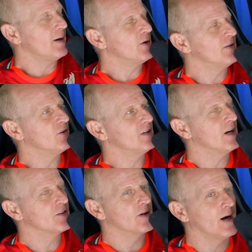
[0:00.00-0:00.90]
I'm not avoiding the
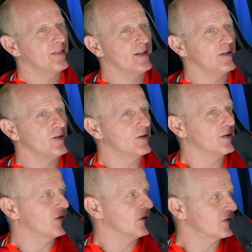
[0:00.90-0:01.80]
answer. I think you could
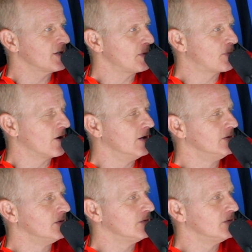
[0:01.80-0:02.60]
have got semi-pro.